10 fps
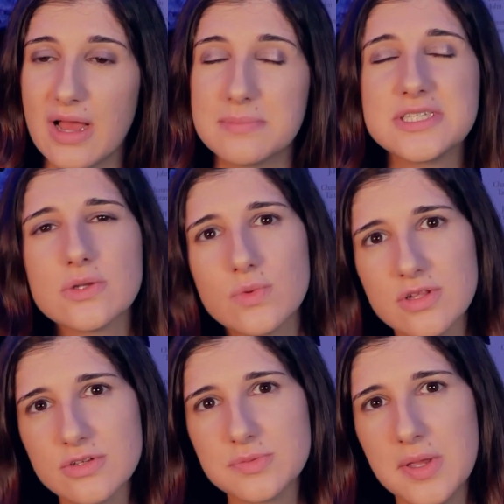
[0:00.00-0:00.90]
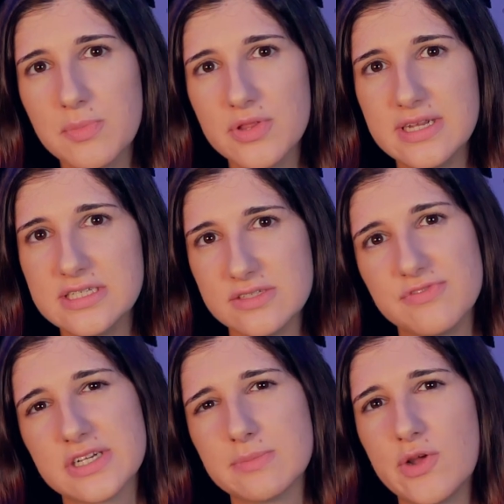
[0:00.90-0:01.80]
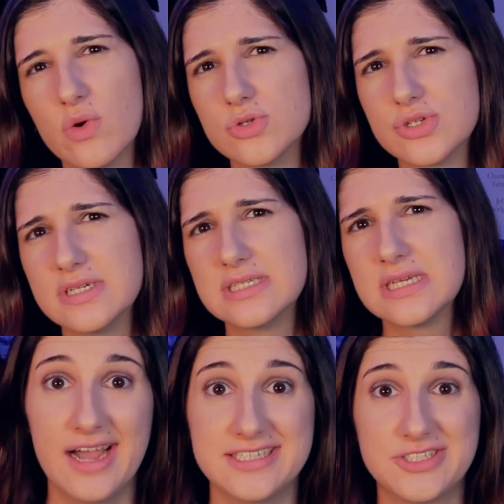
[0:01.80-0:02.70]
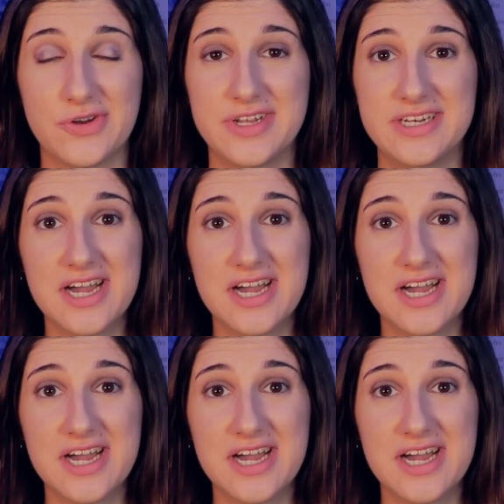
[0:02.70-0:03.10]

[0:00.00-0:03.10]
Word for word: I'm still one of those people that disinfects my groceries. I started